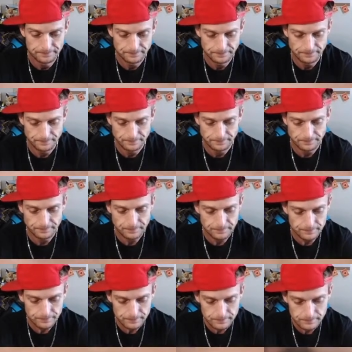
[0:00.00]

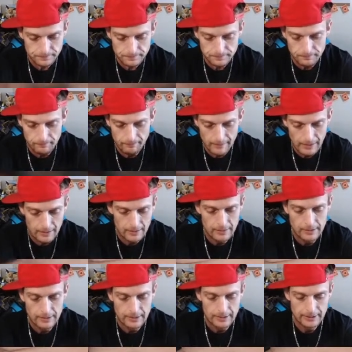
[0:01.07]

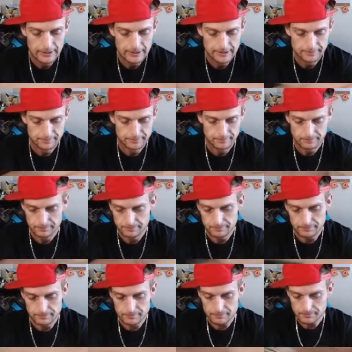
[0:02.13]

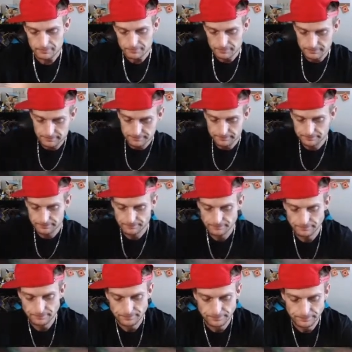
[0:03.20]
(silence)